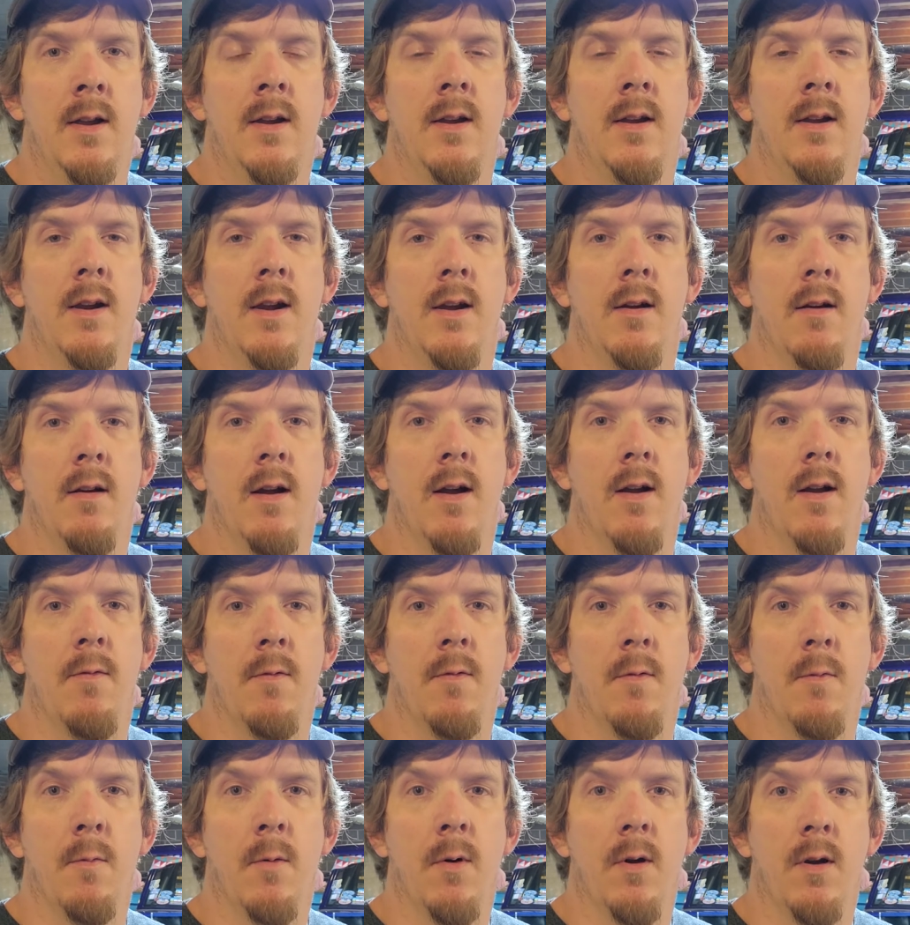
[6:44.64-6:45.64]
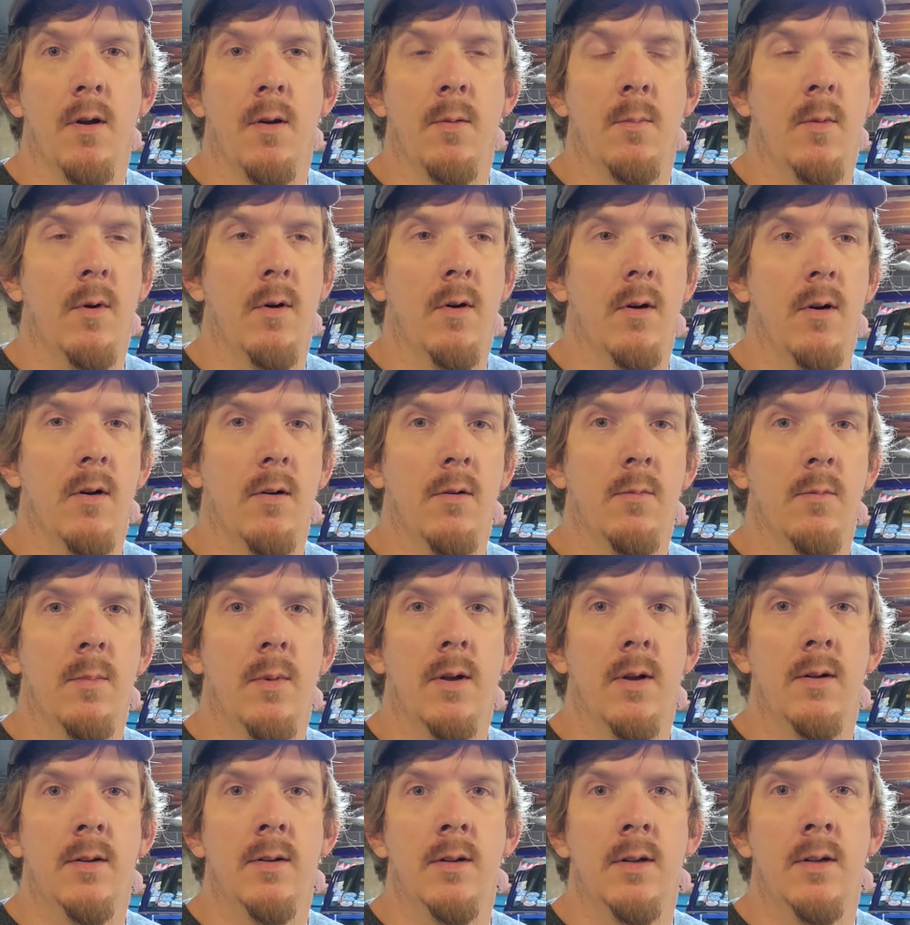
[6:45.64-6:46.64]
get ready for work tomorrow. But
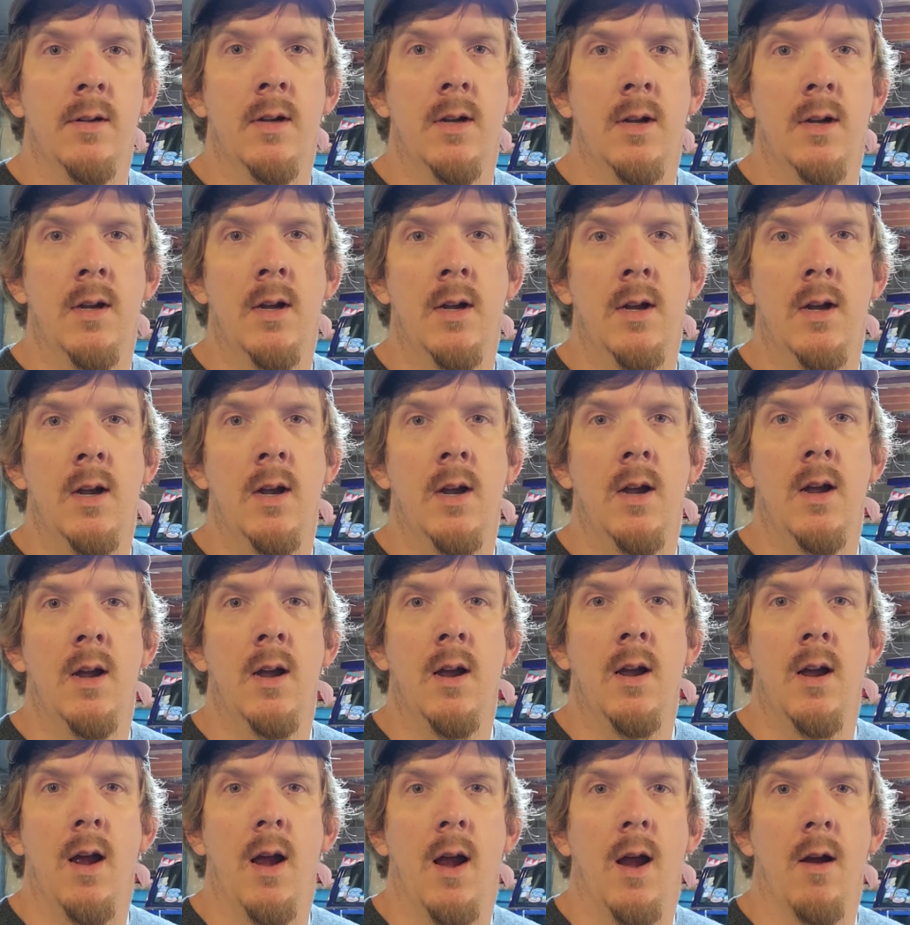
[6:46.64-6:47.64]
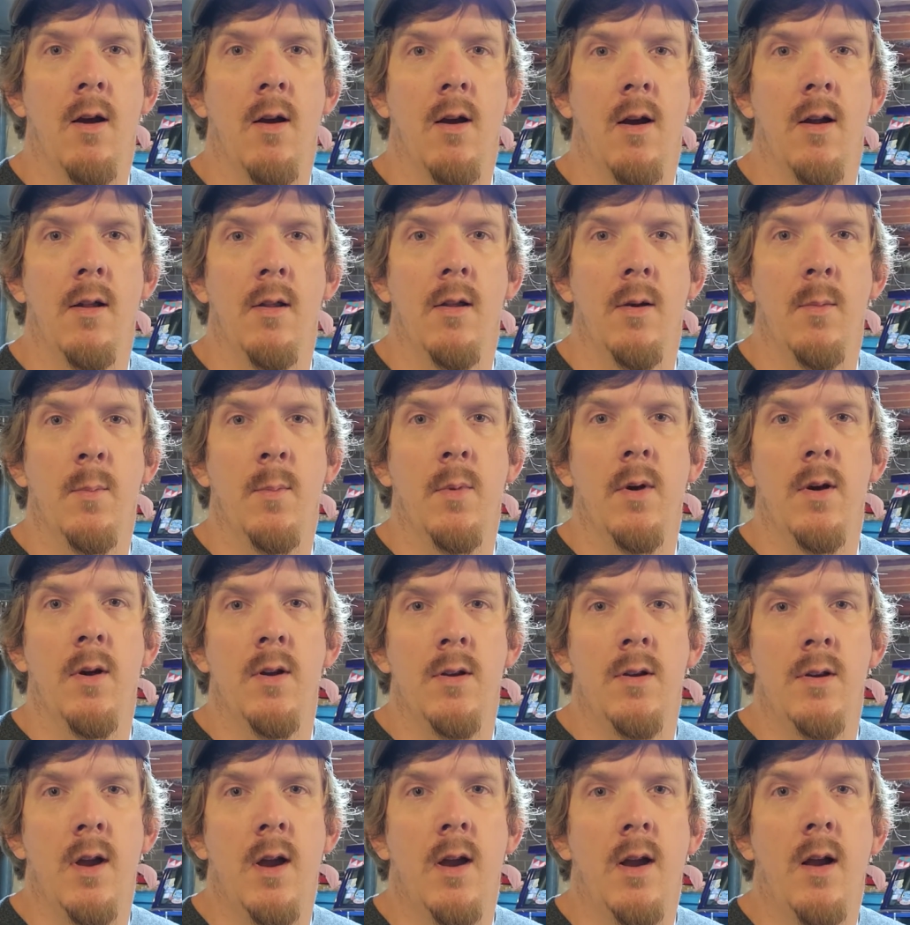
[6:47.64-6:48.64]
I greatly
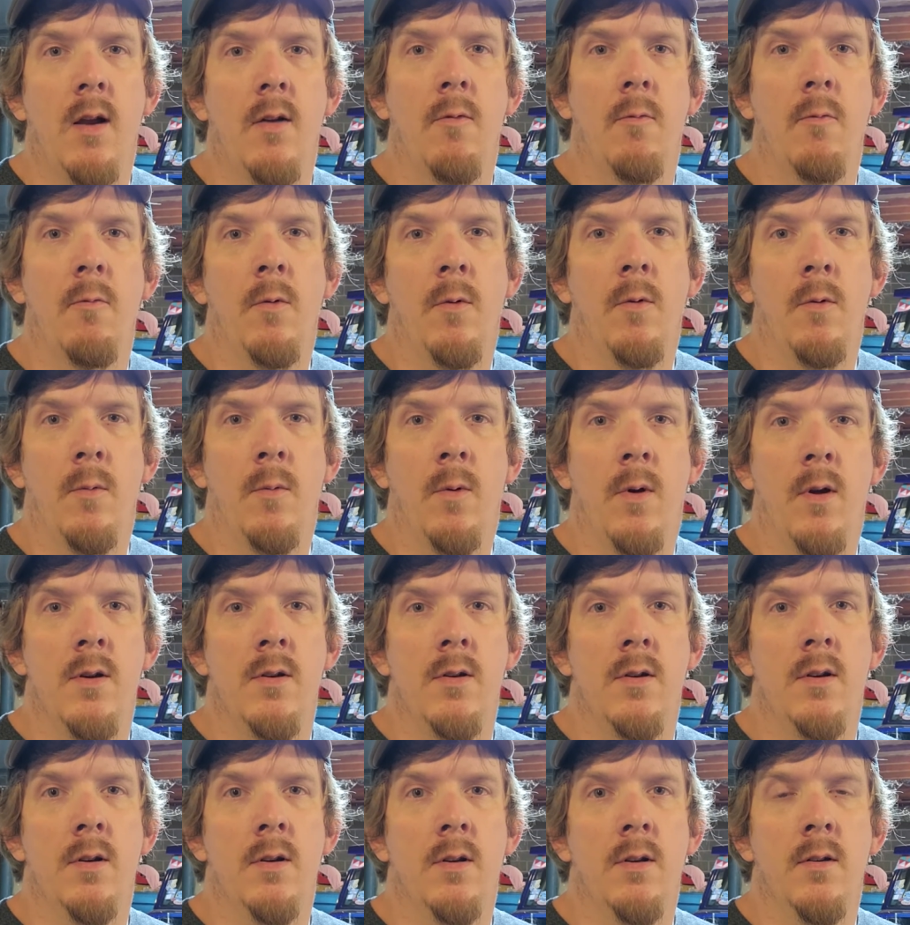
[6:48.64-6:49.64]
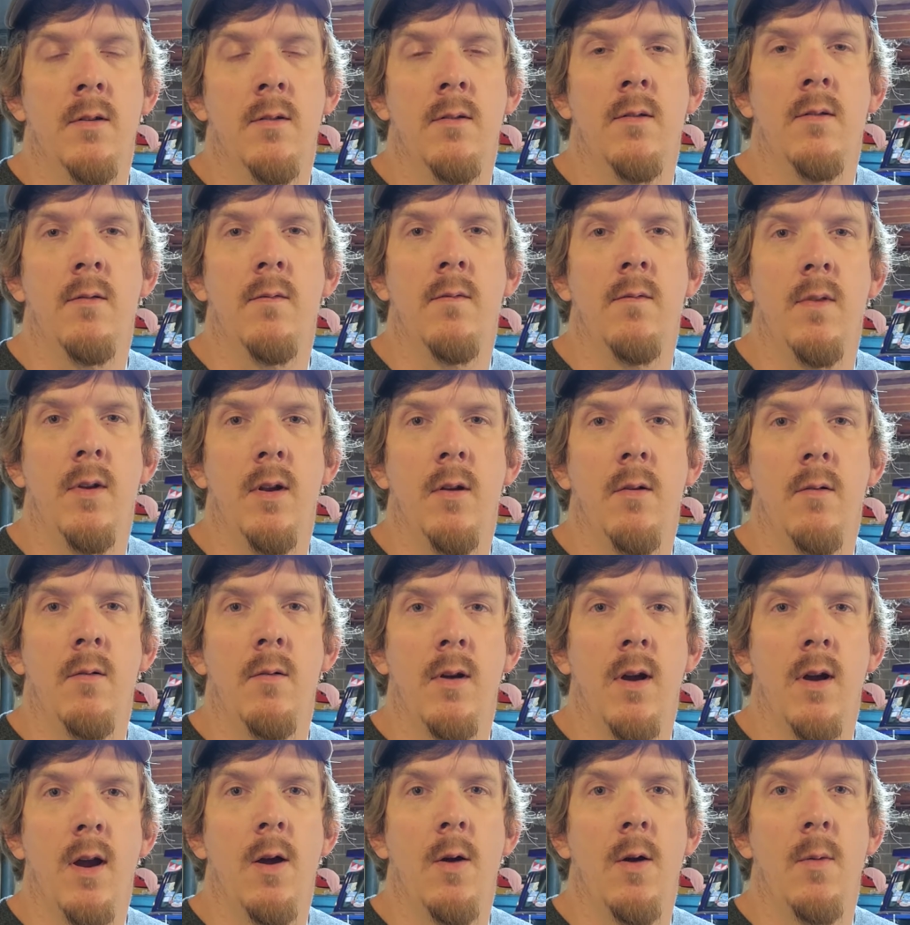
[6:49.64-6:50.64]
appreciate everyone watching. If you don't
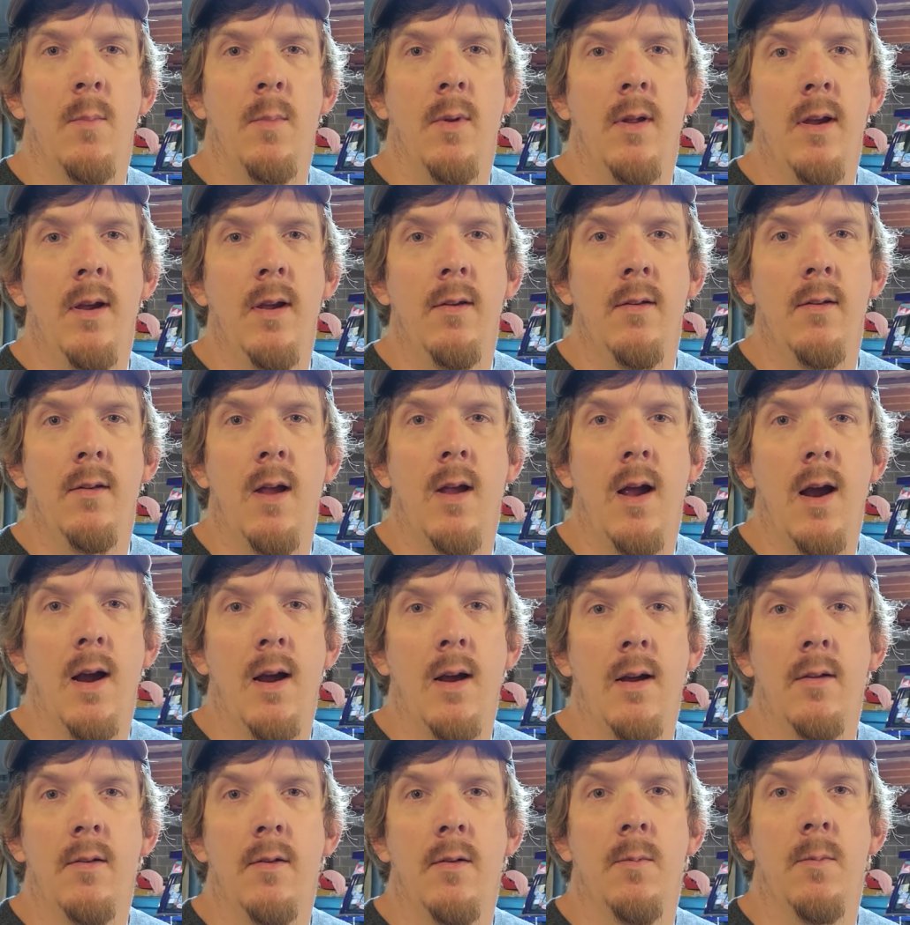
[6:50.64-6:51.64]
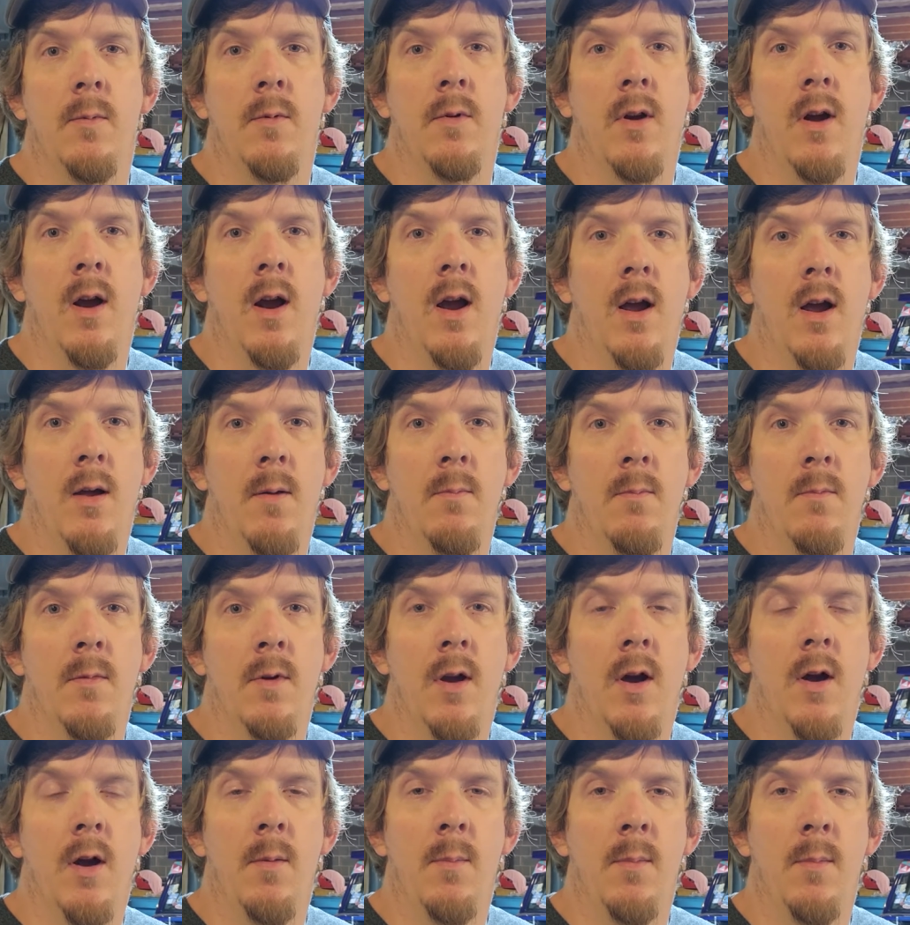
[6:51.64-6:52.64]
care, please like, subscribe, and
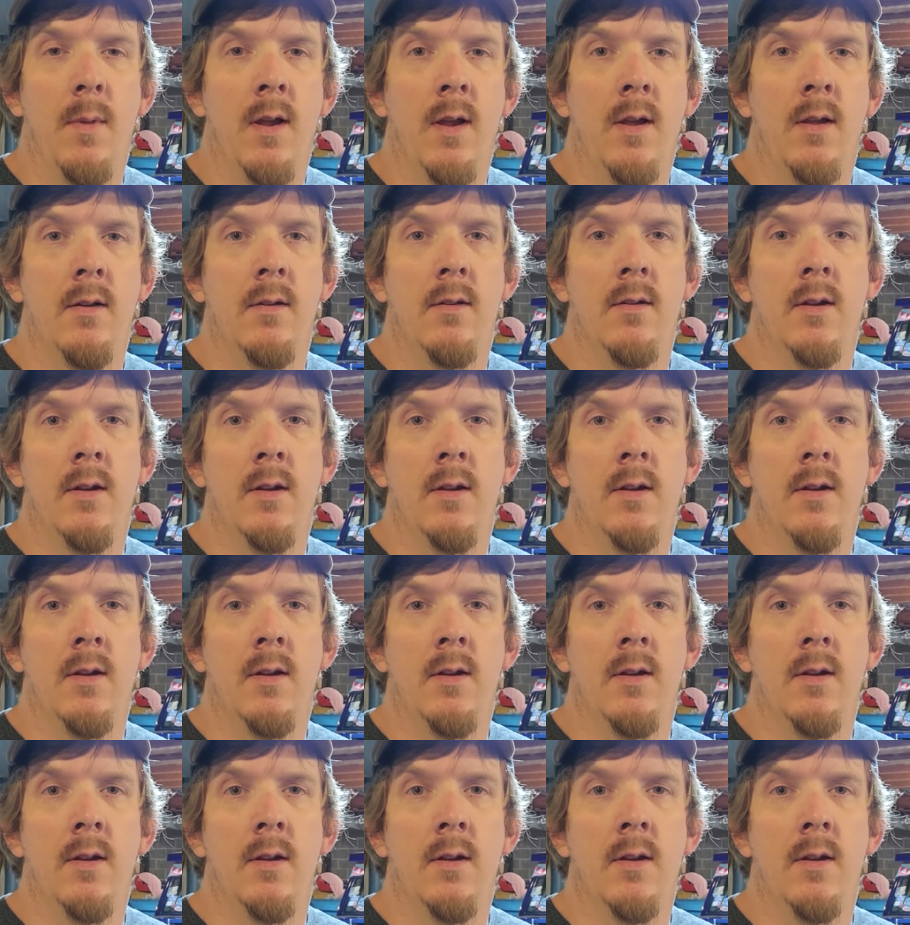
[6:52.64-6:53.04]
comment.